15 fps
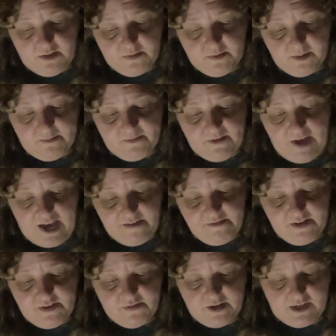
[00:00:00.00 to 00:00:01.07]
from 5
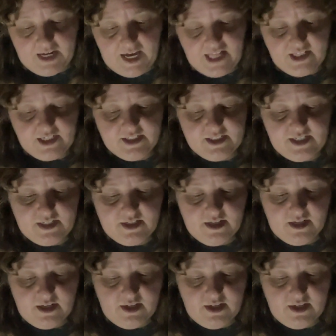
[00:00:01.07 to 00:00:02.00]
different galaxies.